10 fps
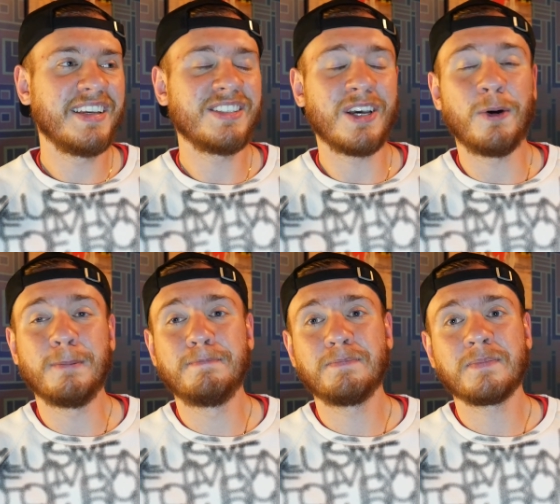
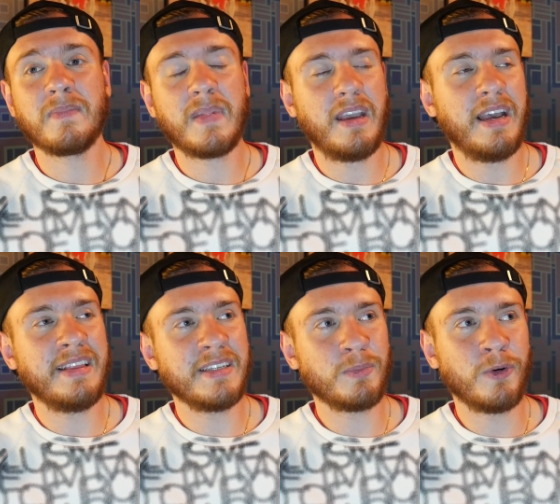so
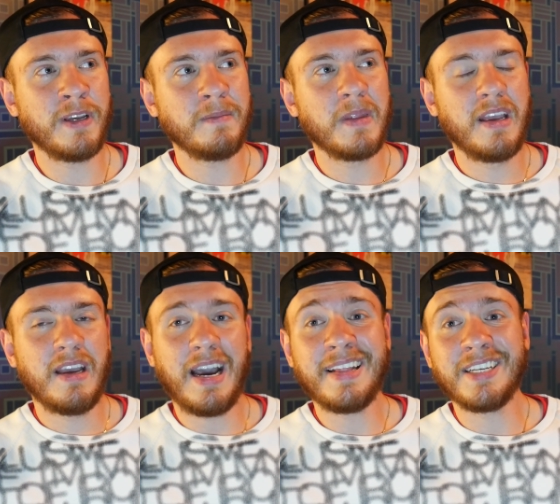at this point,
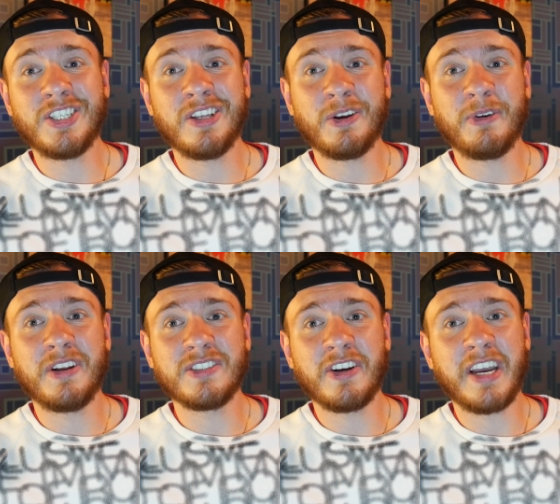I think Jalen
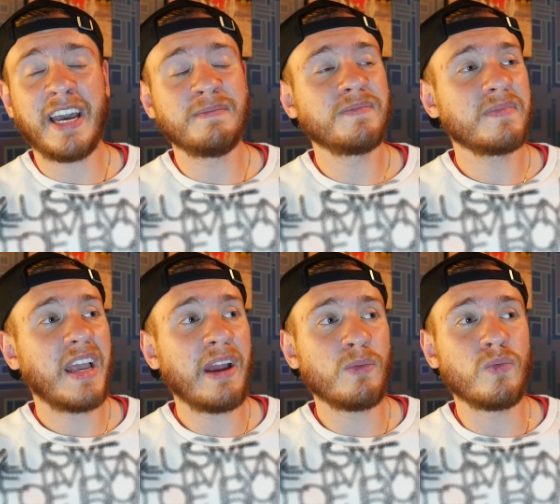Green is our guy.
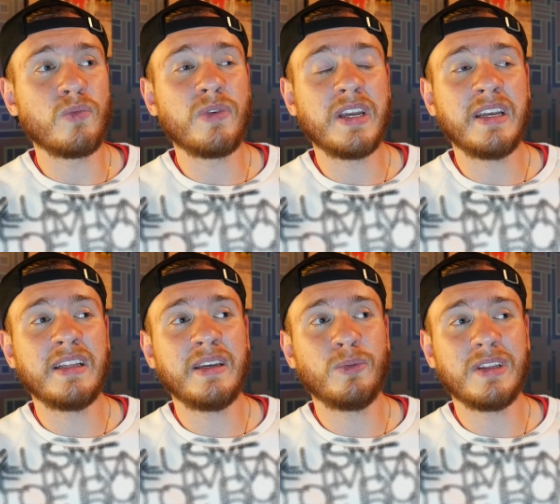I
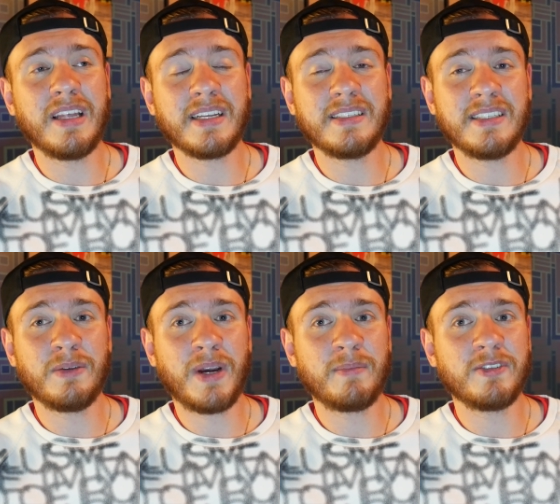really would like to see
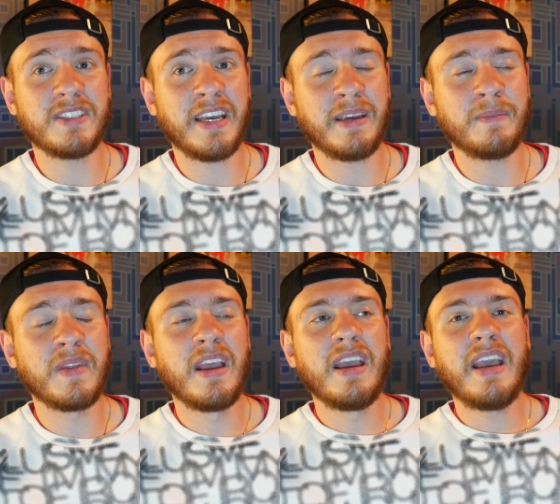the Raptors take him
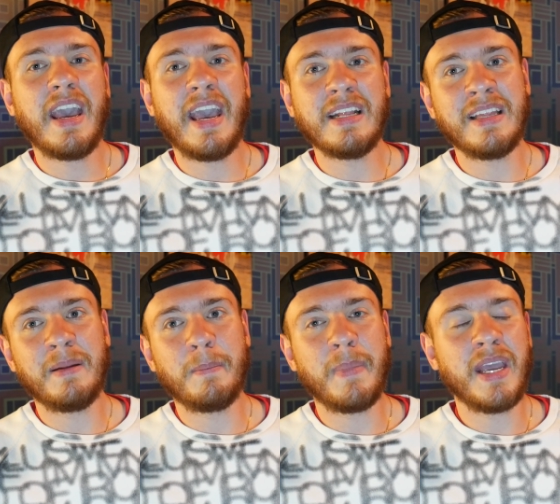and
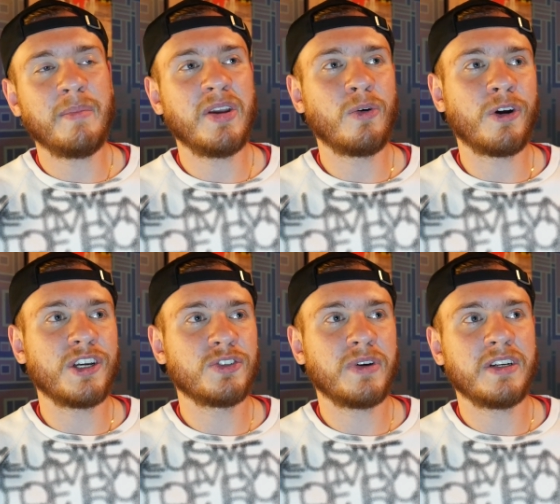then maybe
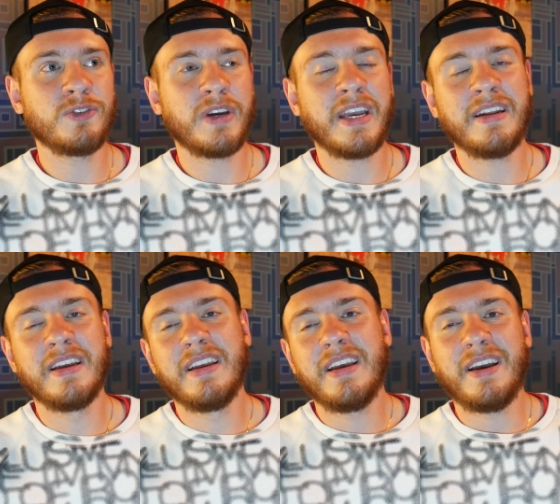orchestrate a trade
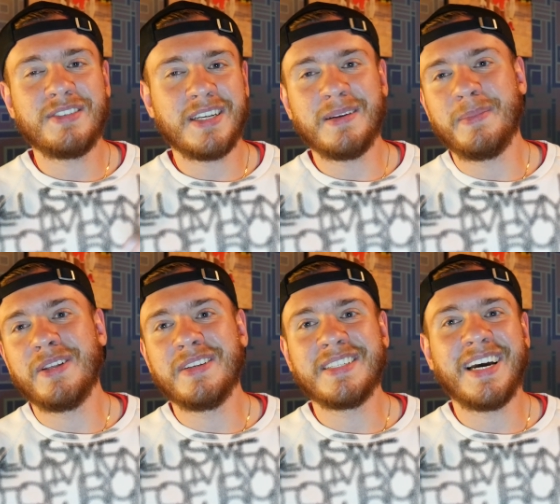said it a
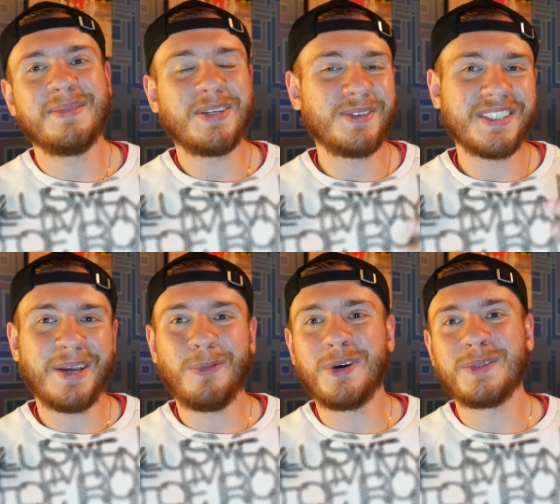million times. I'll
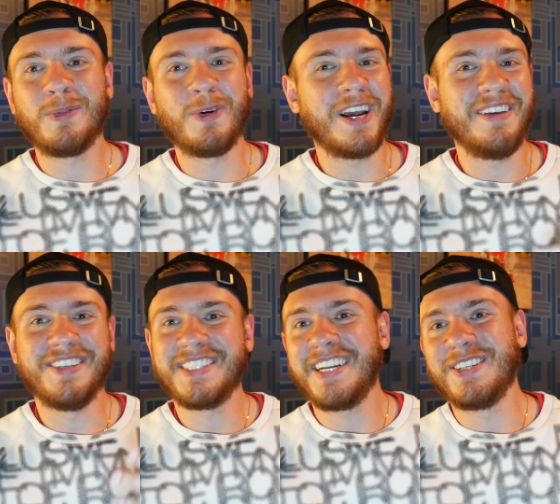say it once more. I
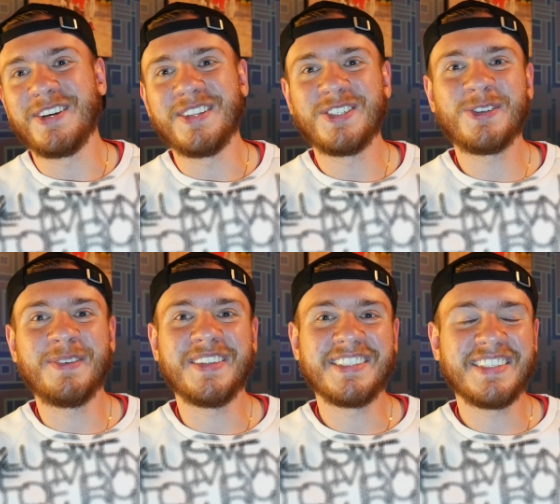even said it during the
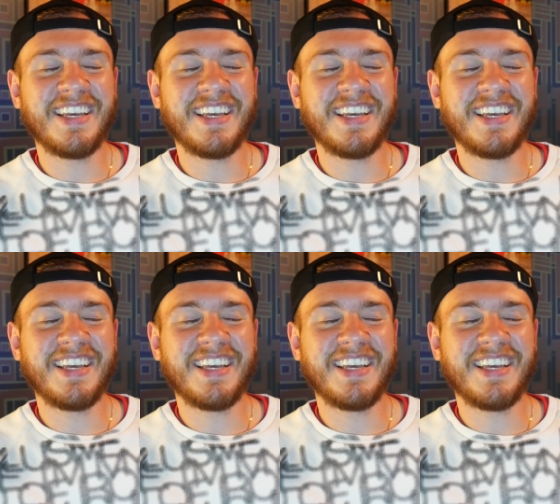stream this